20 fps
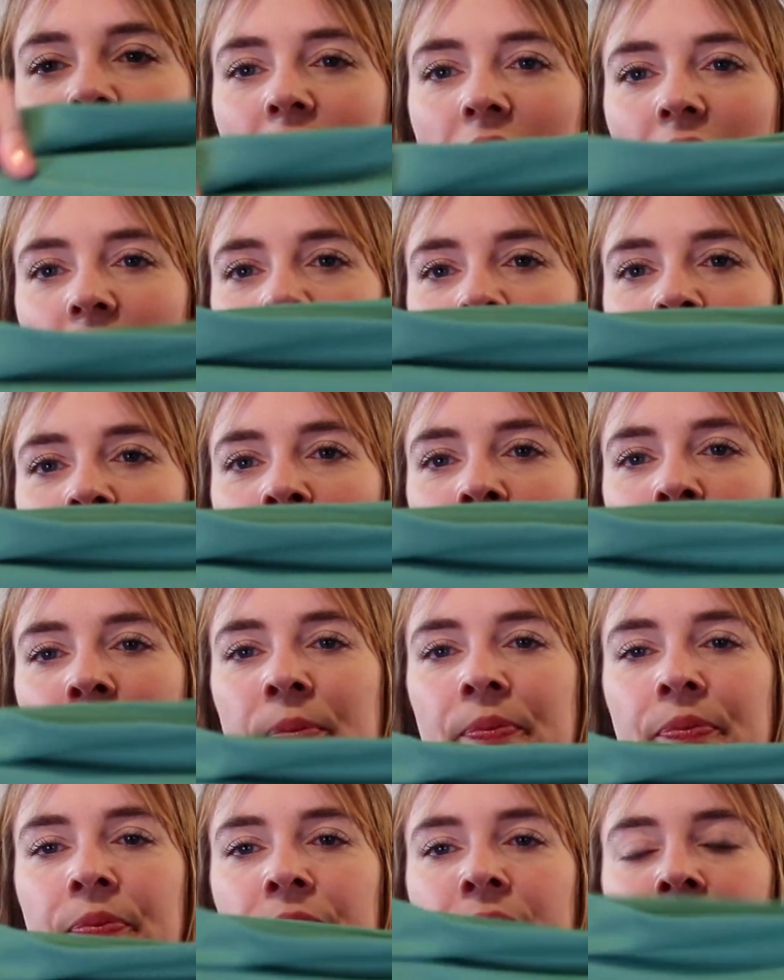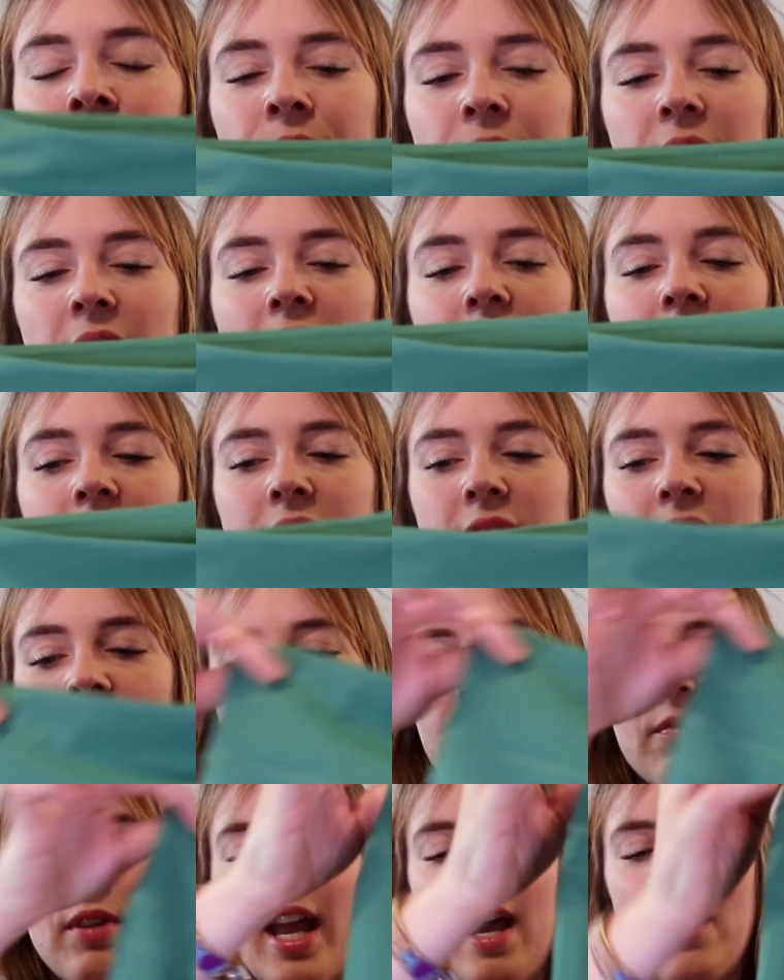here, and
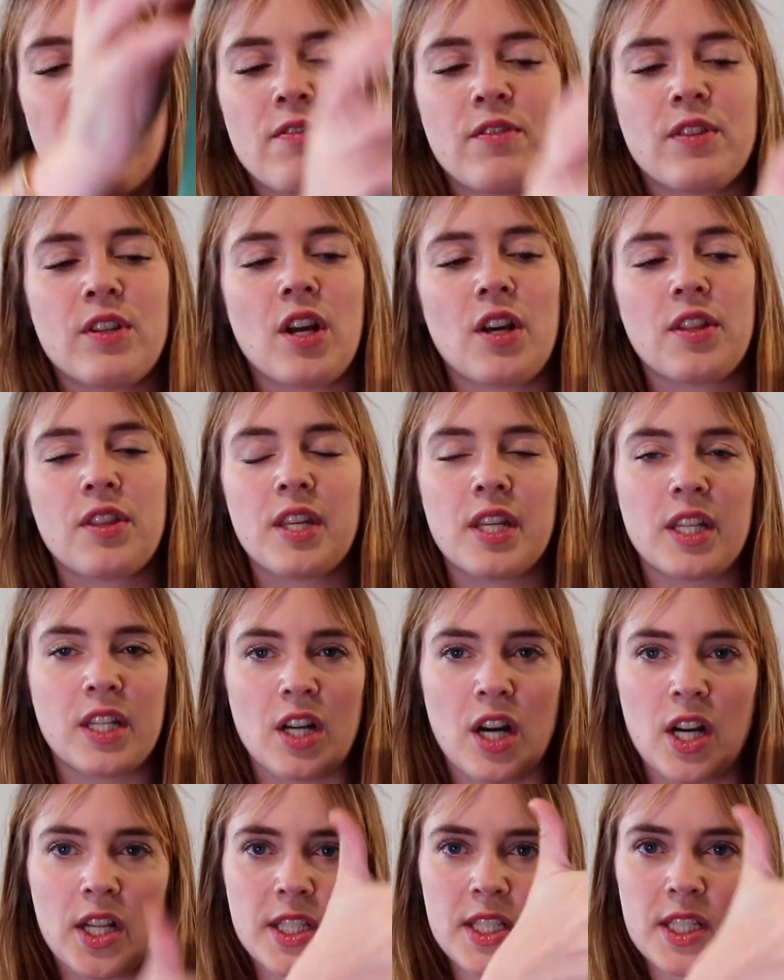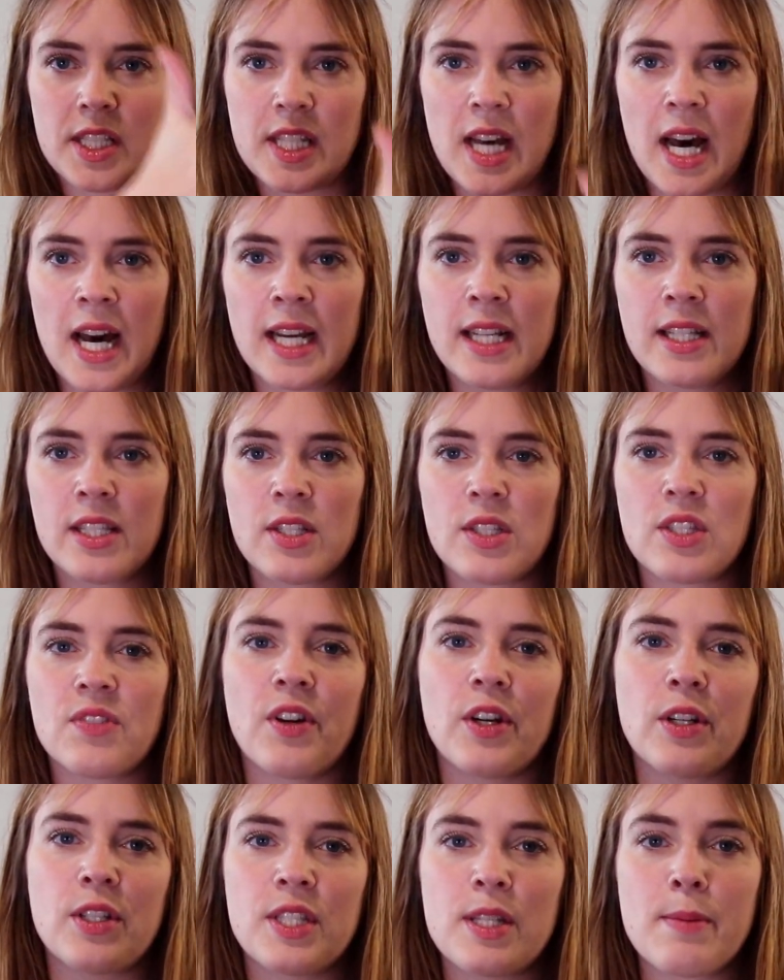then we have nothing on the sides, so it's
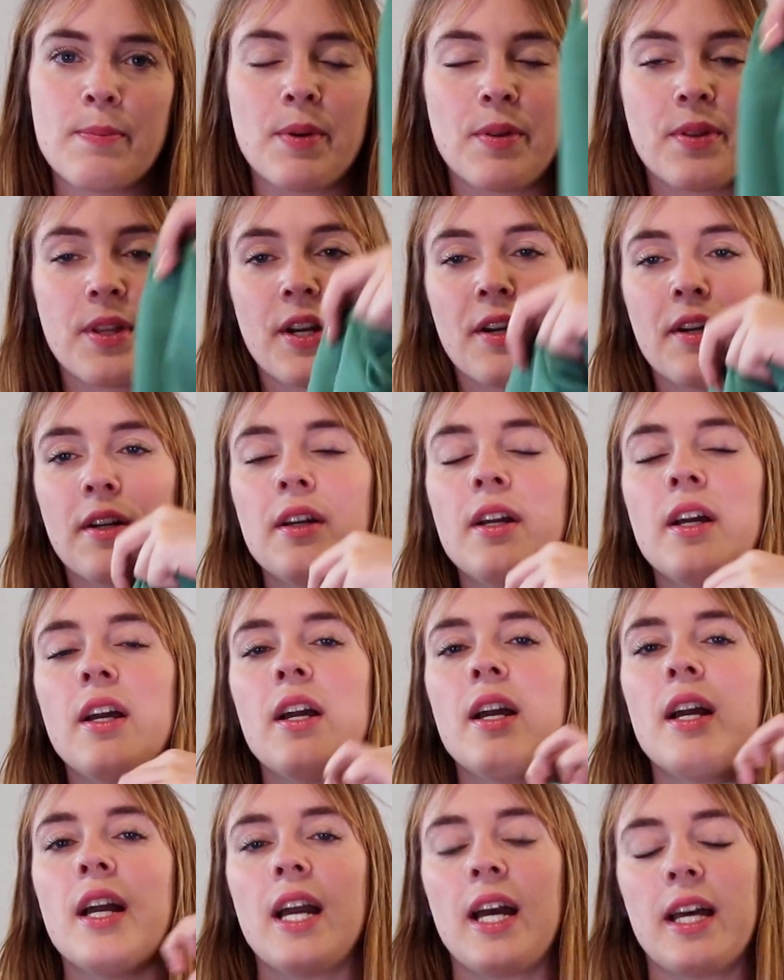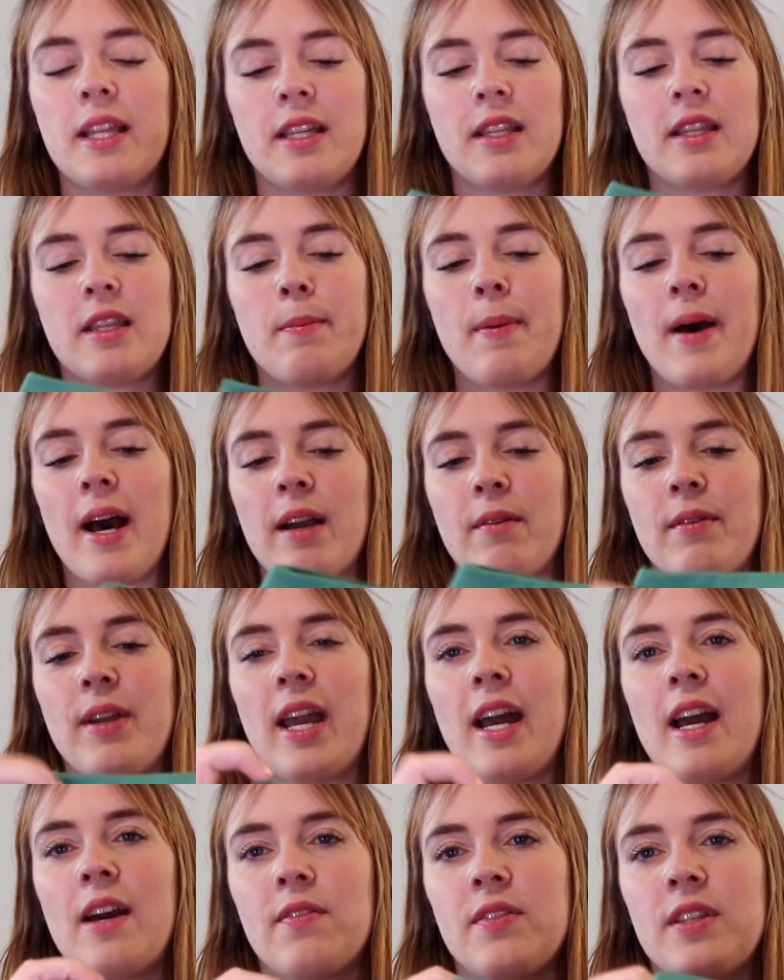very simple there. And then in the back we
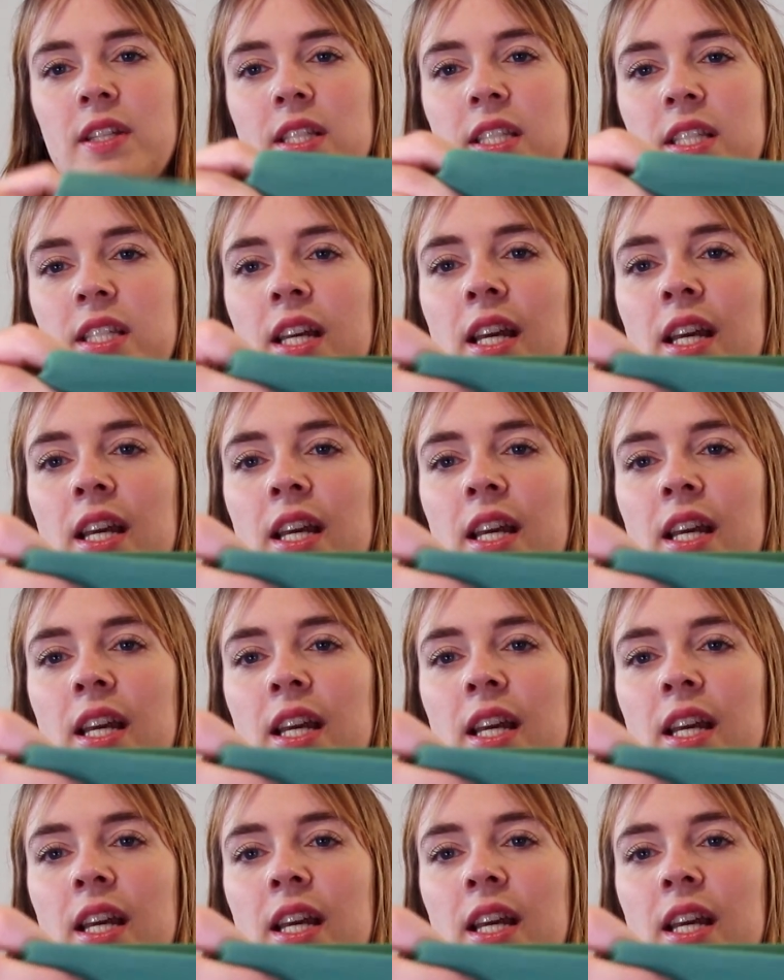have this